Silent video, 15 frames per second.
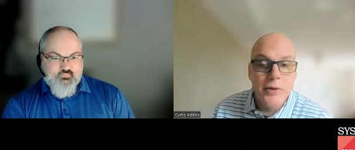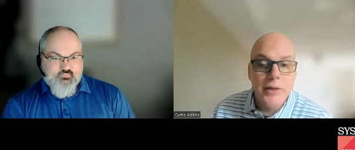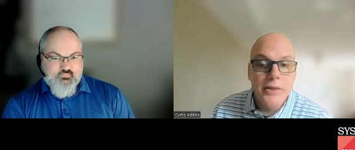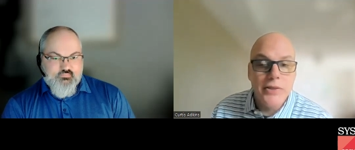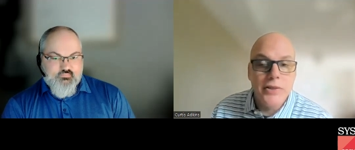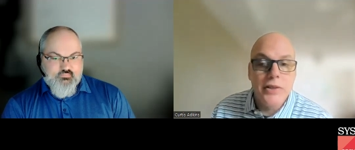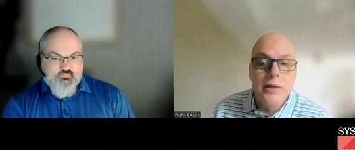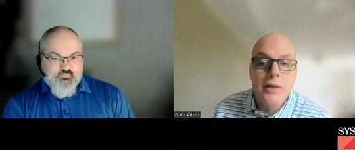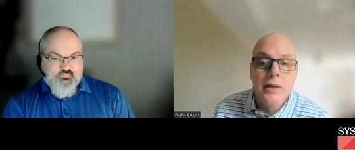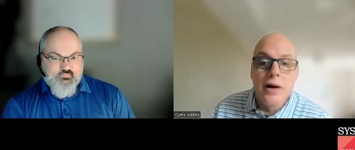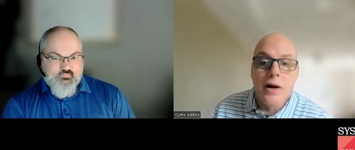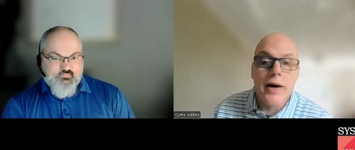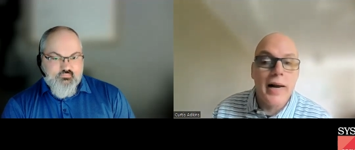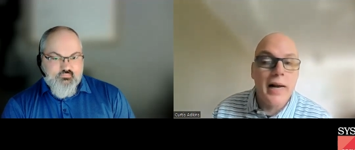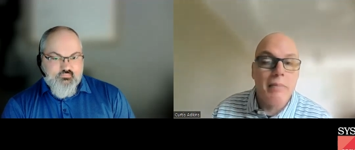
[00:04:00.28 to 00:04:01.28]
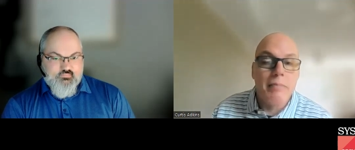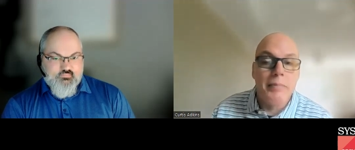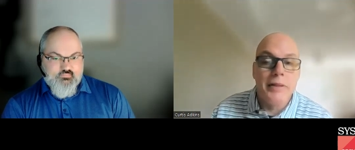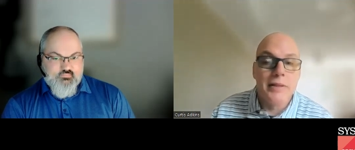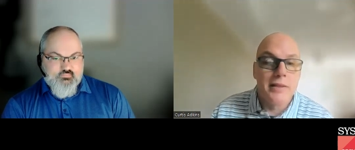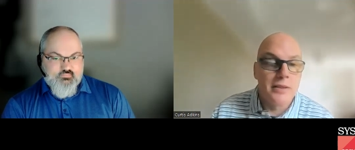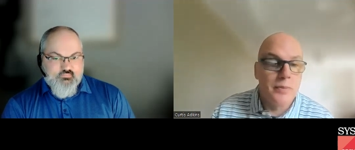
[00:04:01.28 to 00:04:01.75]
Speaker 1: breach are out of
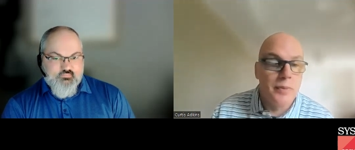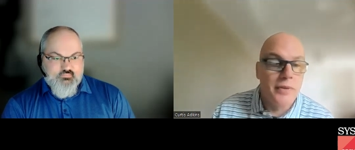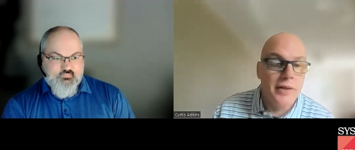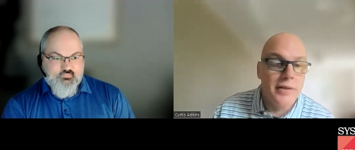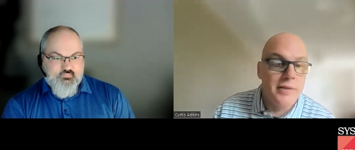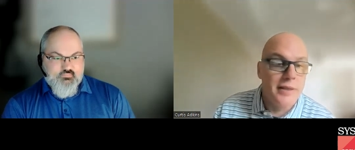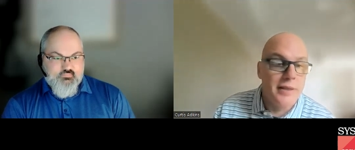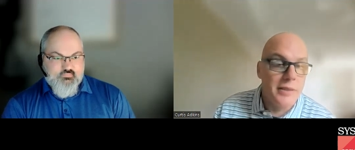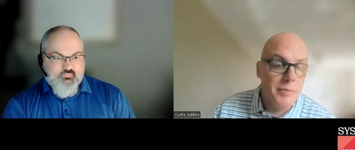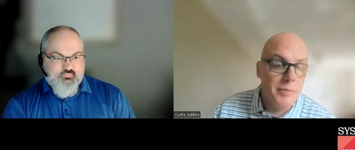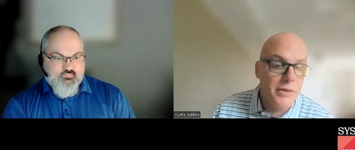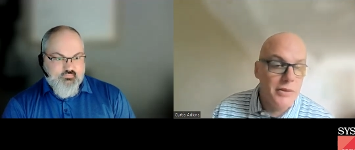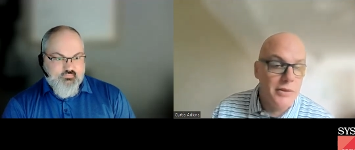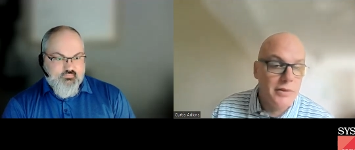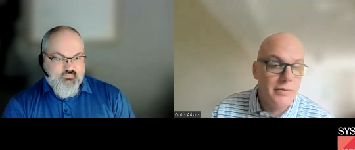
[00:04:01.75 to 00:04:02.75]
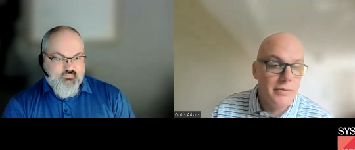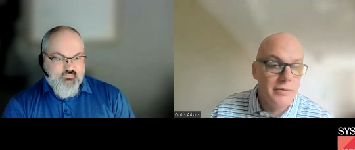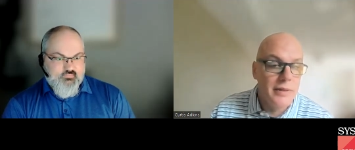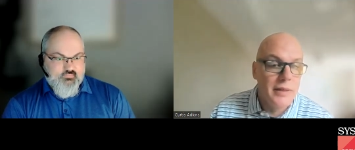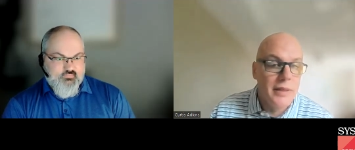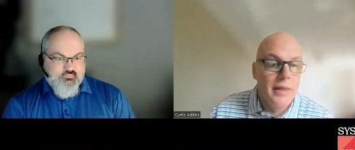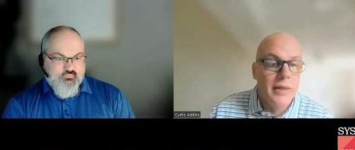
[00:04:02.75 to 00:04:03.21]
business within six months.
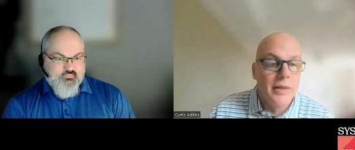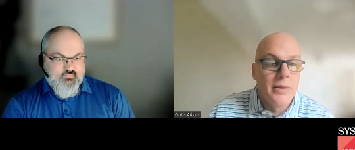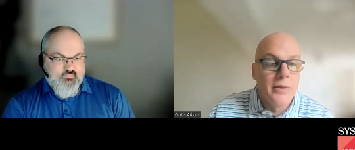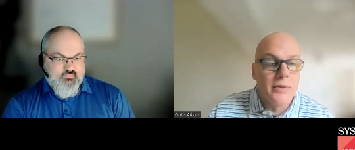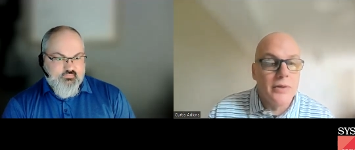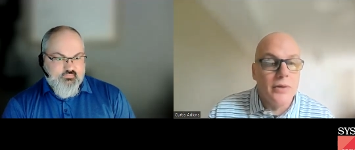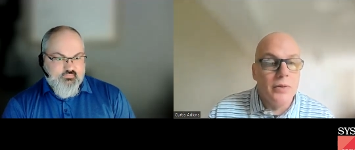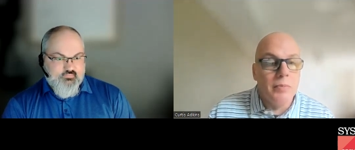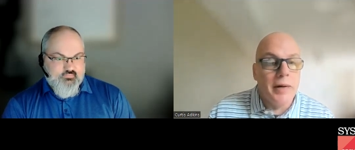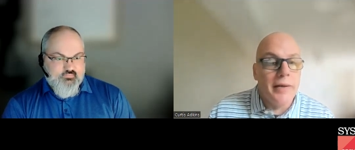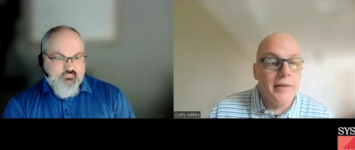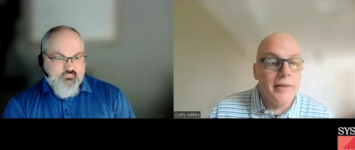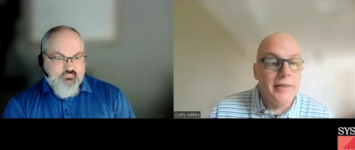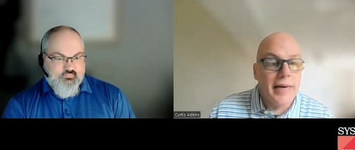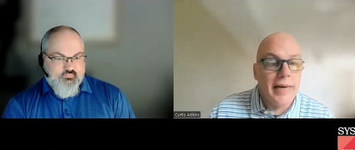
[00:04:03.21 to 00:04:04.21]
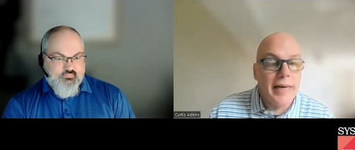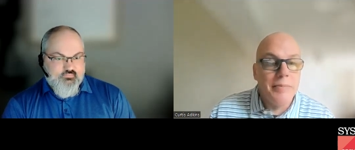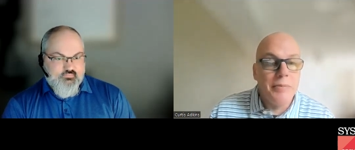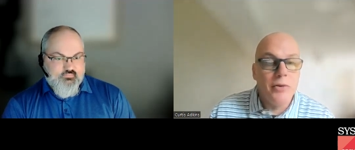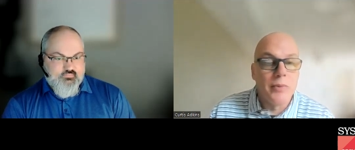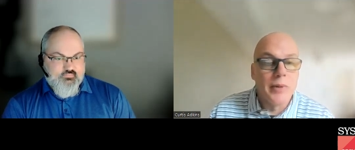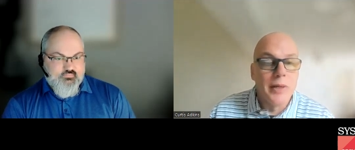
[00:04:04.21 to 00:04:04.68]
So by the
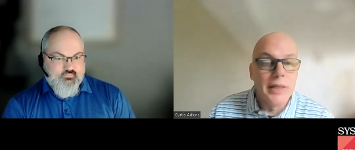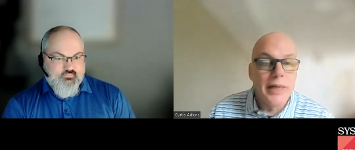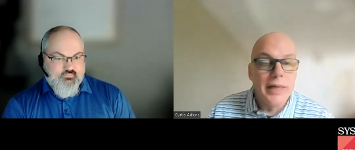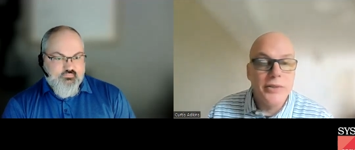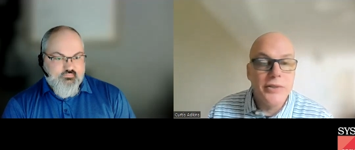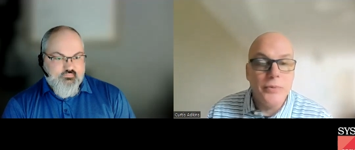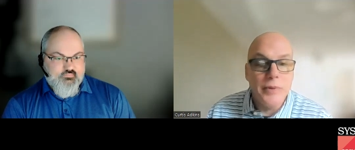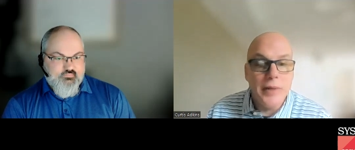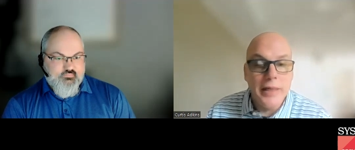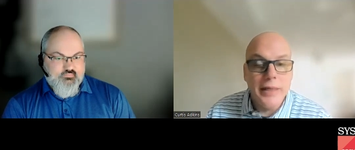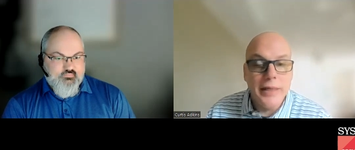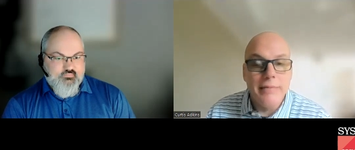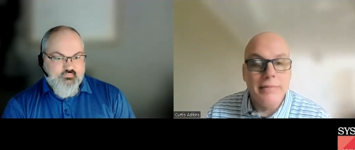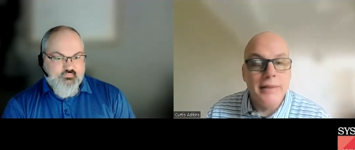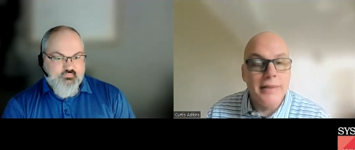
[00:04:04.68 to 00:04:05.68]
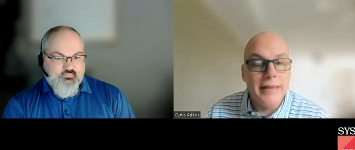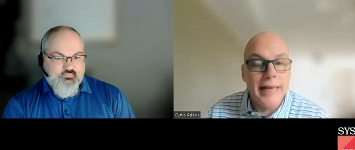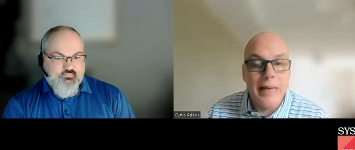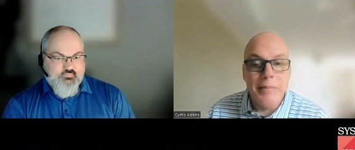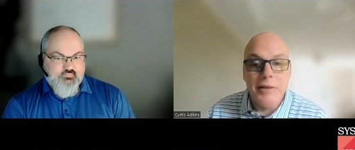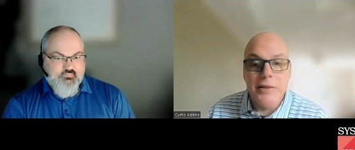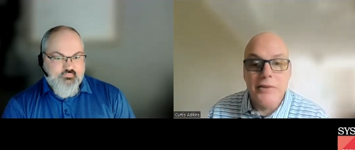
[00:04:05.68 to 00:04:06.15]
time you realize you need it, the
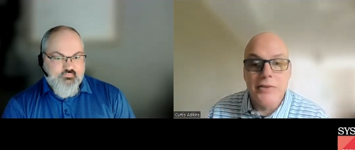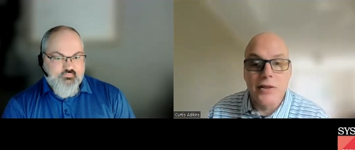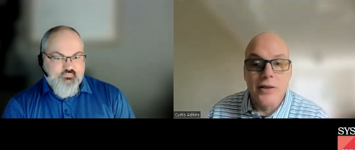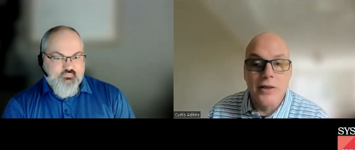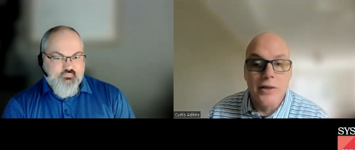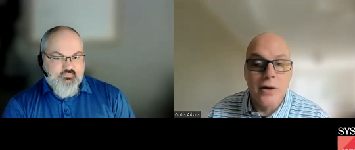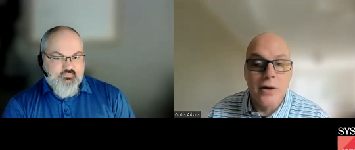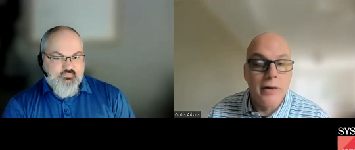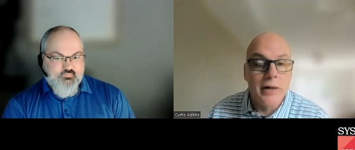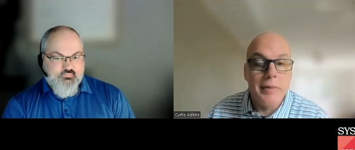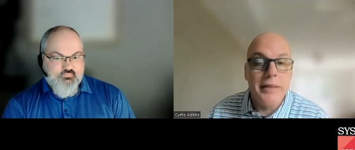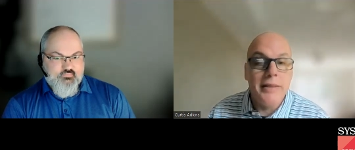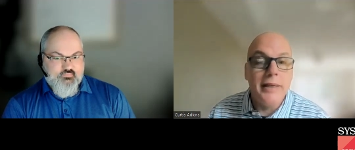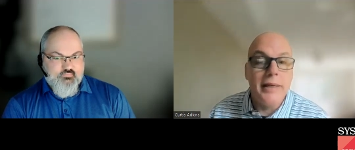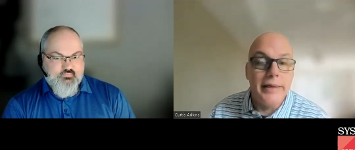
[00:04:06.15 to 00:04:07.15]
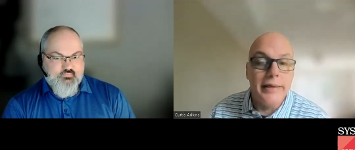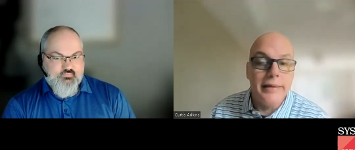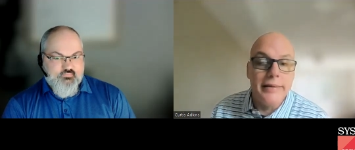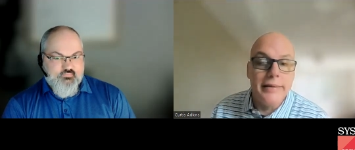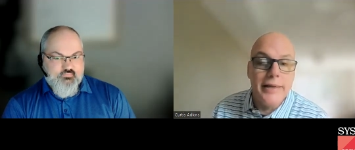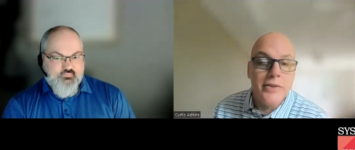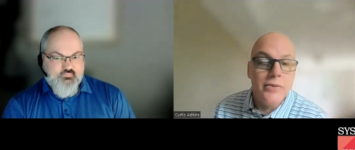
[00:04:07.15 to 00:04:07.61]
damage could already be done.
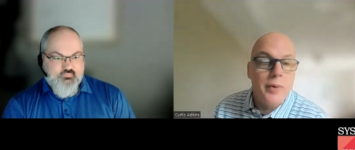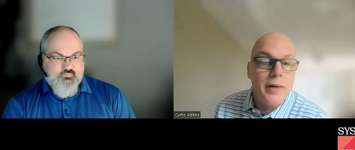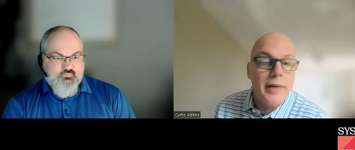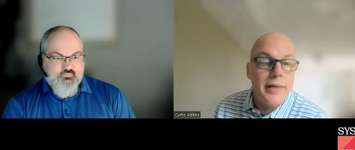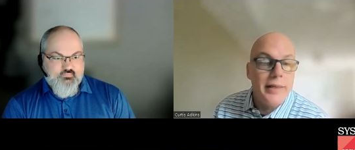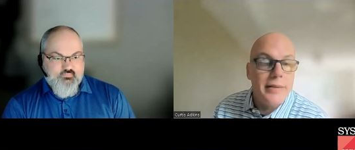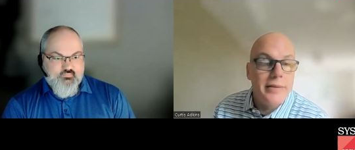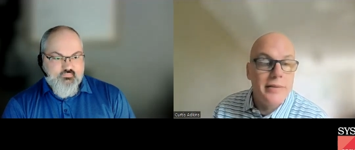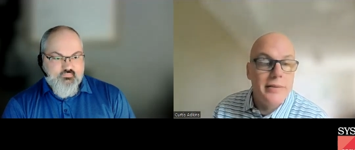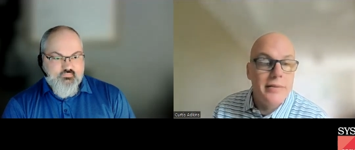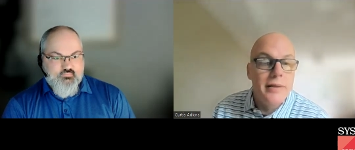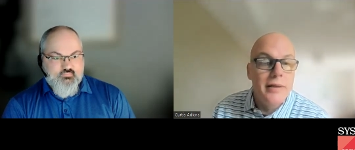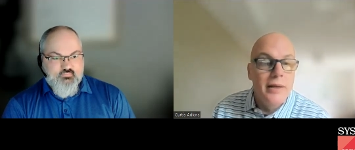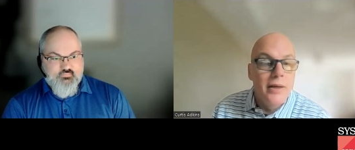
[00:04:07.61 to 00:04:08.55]
That's why it's